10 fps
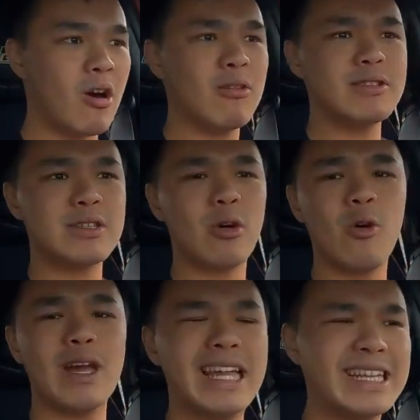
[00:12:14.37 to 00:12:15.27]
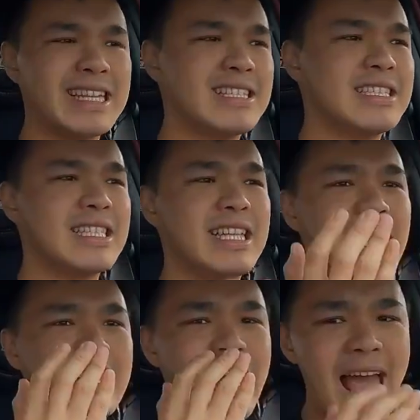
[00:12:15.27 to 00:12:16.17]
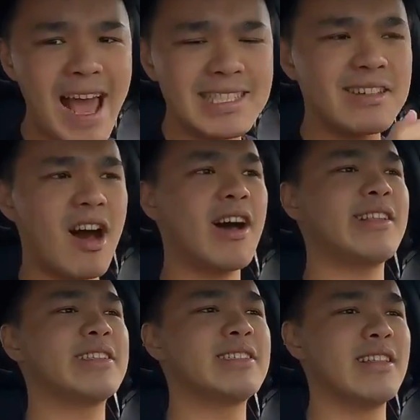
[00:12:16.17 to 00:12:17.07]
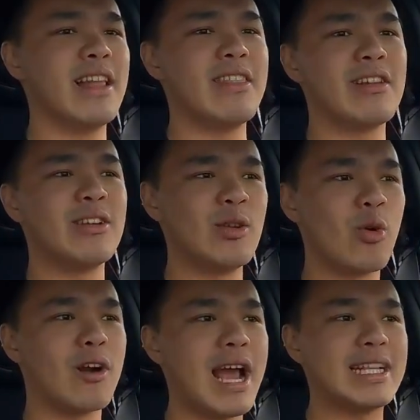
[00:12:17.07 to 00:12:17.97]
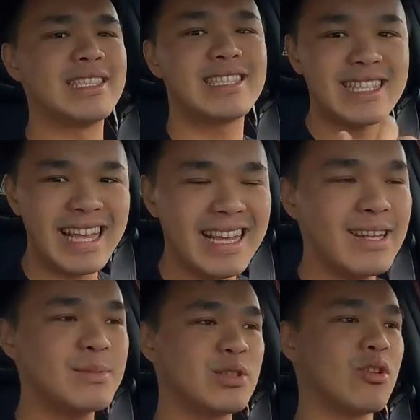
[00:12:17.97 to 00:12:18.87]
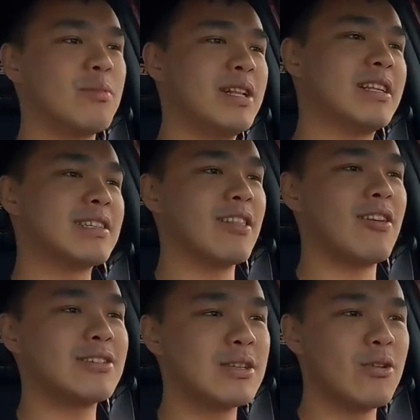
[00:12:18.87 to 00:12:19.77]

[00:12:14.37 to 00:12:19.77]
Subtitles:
Also, it doesn't get as hot as leather nor as stain absorbent as cloth,